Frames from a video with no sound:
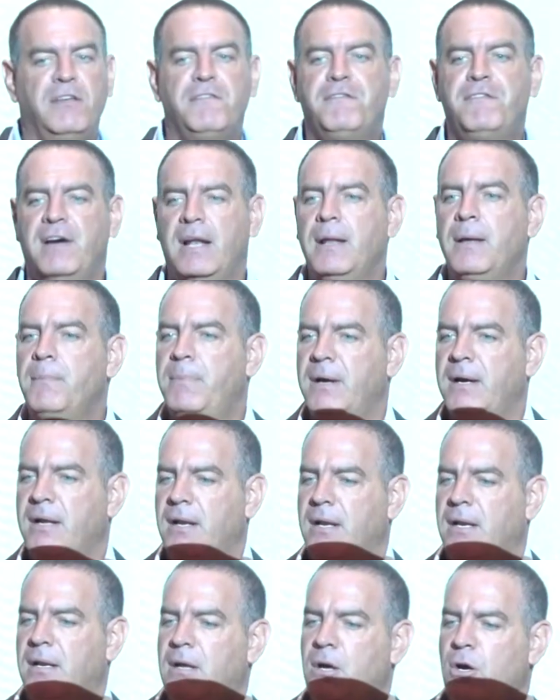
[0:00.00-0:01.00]

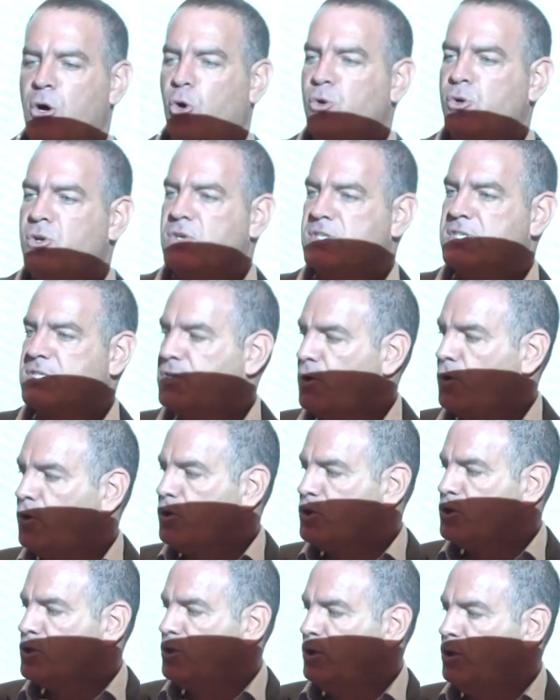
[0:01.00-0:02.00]
available on the
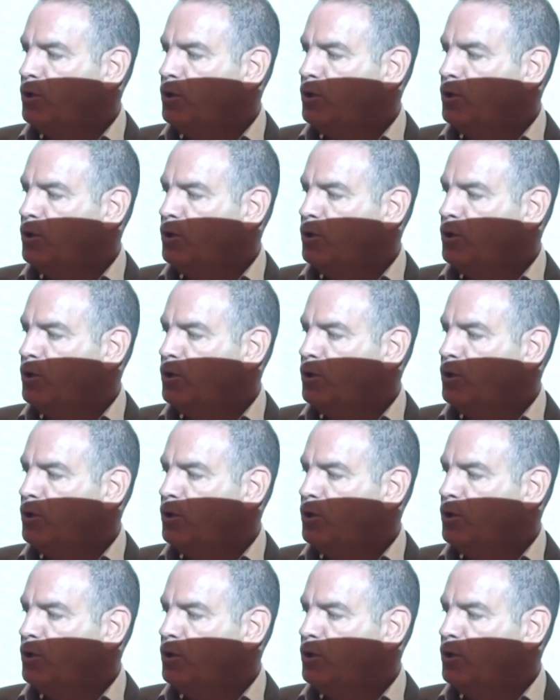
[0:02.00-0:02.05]
search.